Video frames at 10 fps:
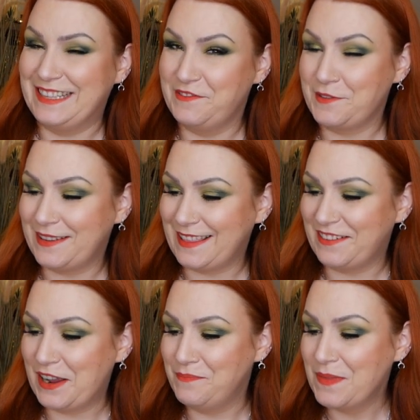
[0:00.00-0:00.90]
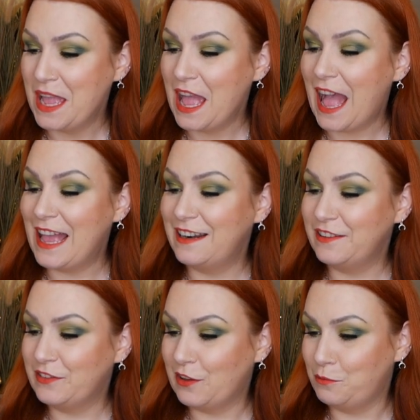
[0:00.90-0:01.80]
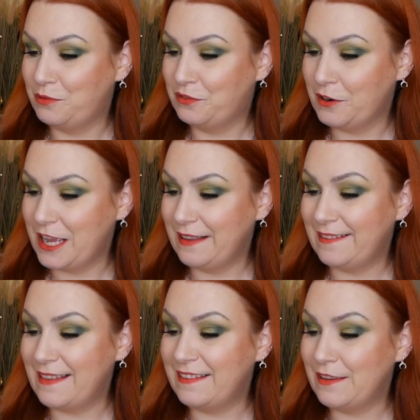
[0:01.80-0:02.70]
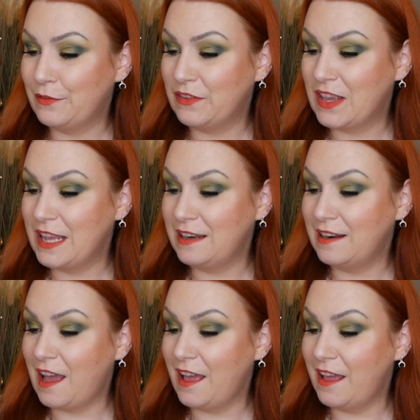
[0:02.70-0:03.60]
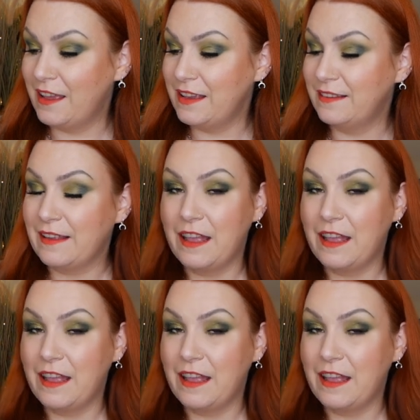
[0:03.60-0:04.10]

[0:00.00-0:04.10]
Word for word: if I said that right, and soap-free, sensitive skin and eyes,